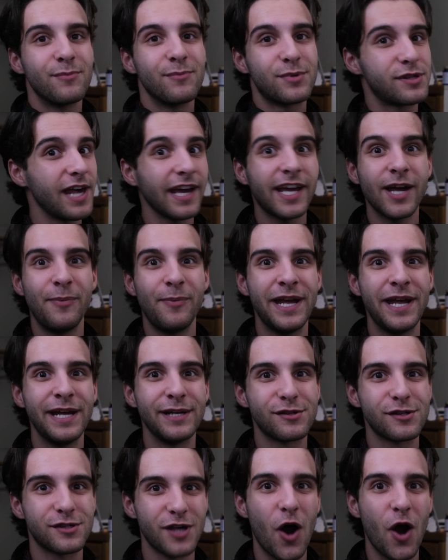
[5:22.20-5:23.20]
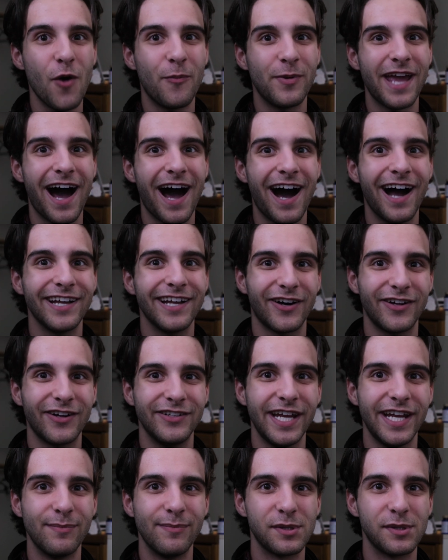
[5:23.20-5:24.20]
sick of being so behind on
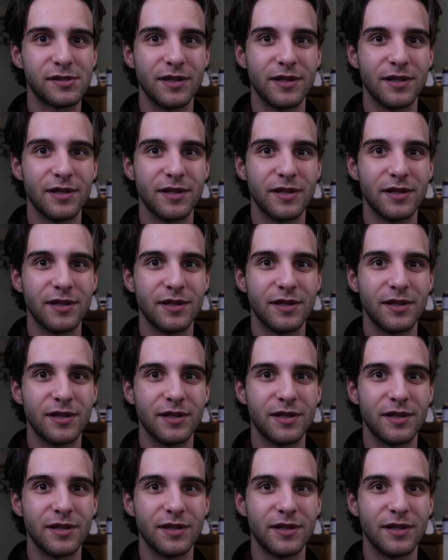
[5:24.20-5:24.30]
Demon